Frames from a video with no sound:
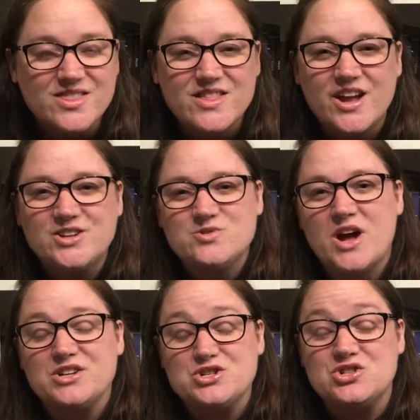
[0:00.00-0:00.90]
They do
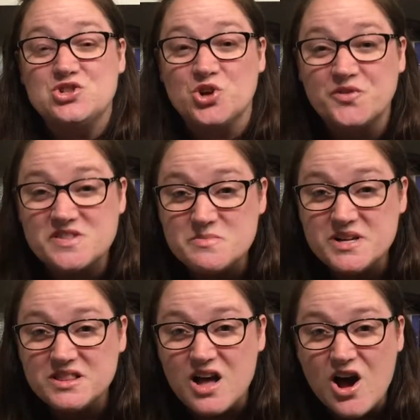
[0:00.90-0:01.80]
not deserve to
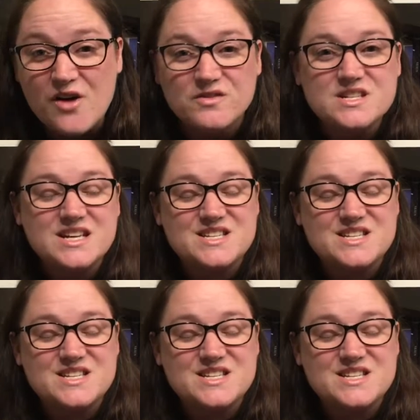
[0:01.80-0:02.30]
be loved,